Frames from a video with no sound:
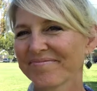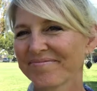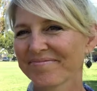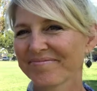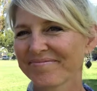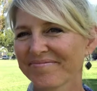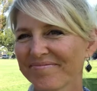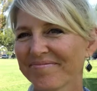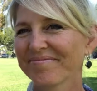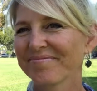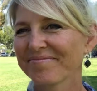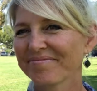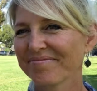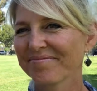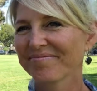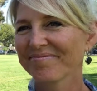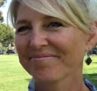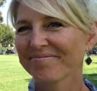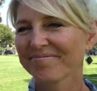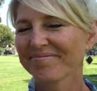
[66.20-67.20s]

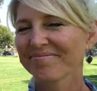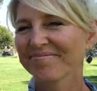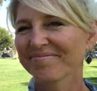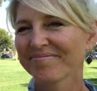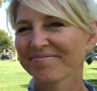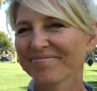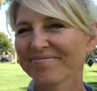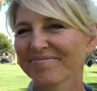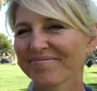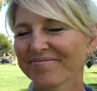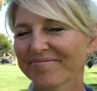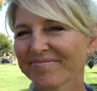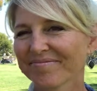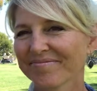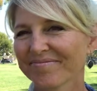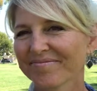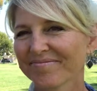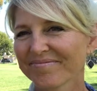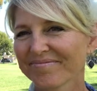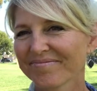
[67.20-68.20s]

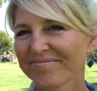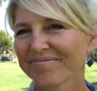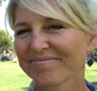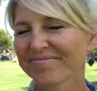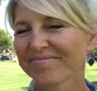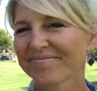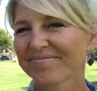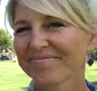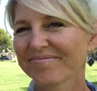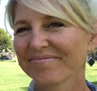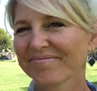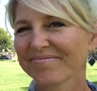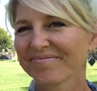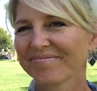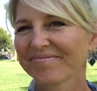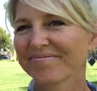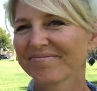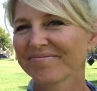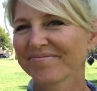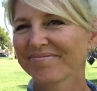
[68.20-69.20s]

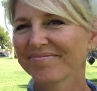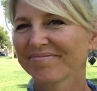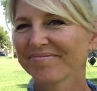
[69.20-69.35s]
[no speech]